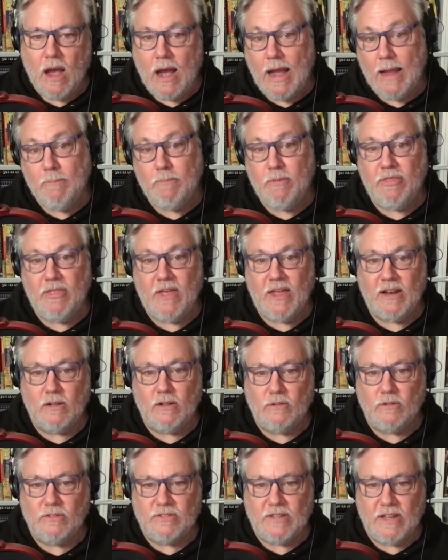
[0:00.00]

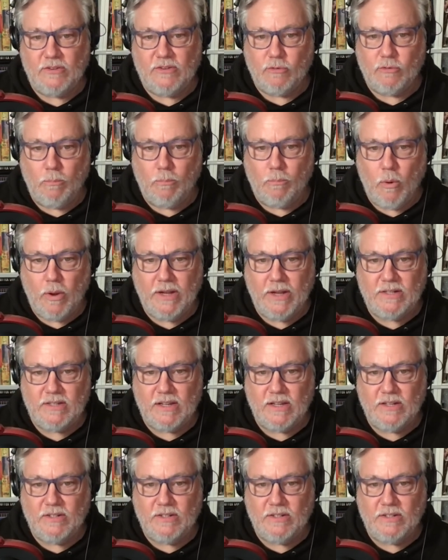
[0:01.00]
hypothetical central point